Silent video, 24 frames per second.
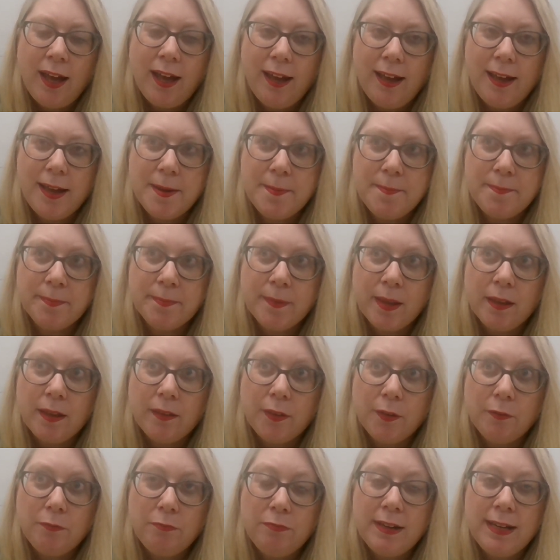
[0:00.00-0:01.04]

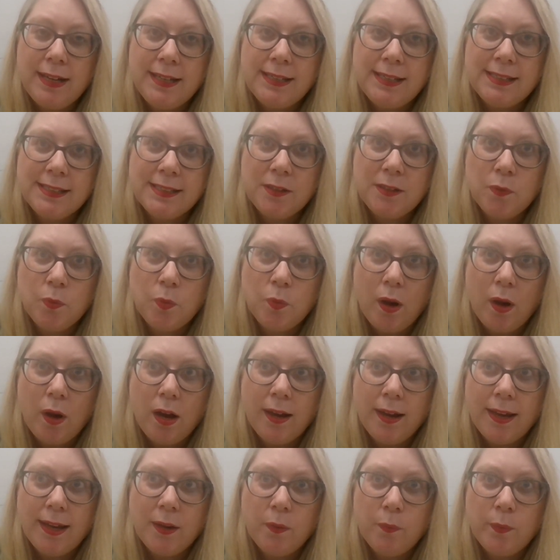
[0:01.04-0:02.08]
The reason
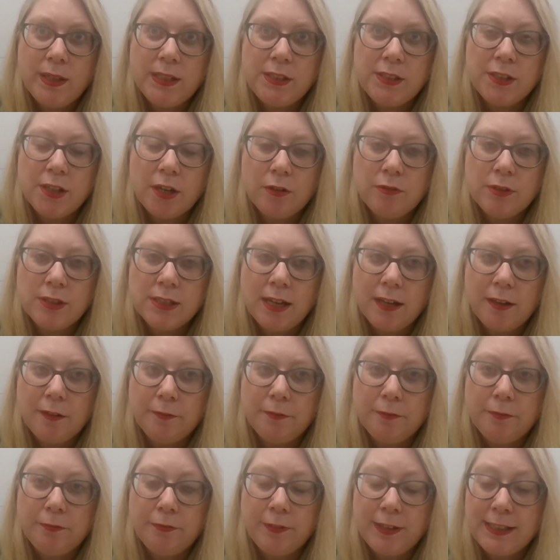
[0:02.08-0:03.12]
why we don't
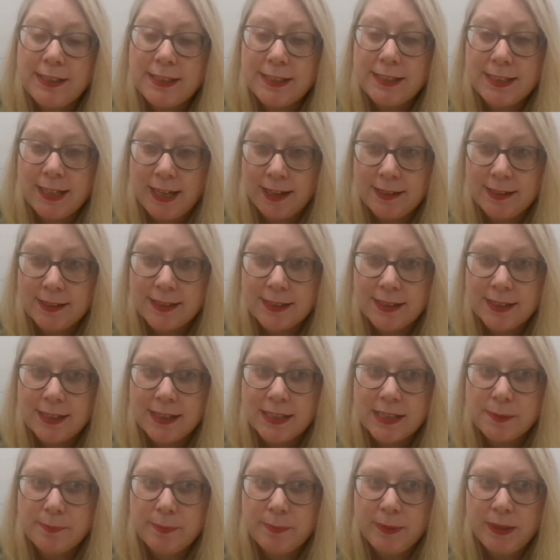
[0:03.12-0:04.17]
have free text
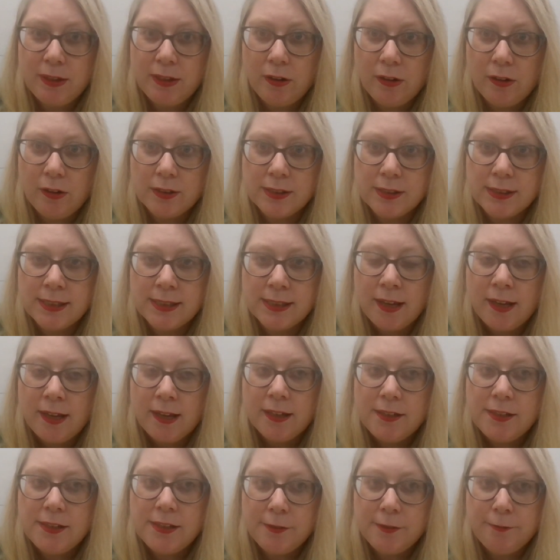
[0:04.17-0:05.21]
is because
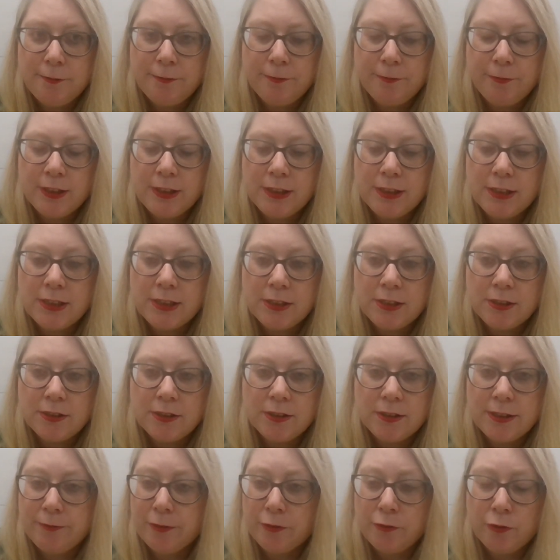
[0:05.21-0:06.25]
different
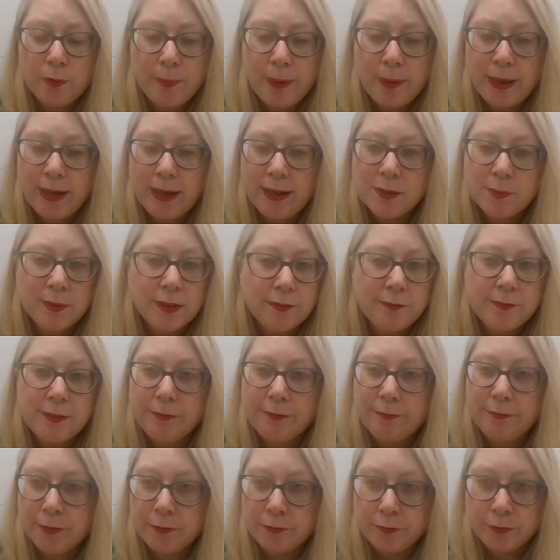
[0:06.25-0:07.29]
repairs will have
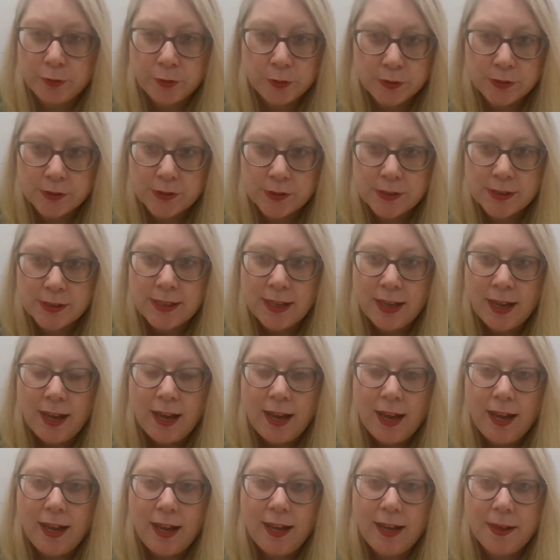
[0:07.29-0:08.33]
different rules,
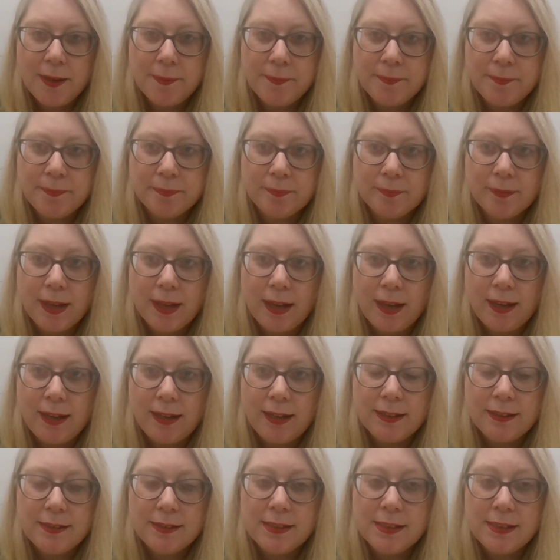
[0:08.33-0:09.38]
and
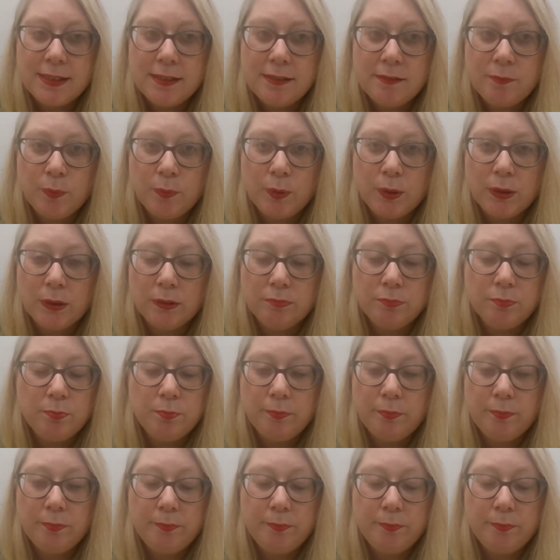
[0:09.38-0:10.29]
will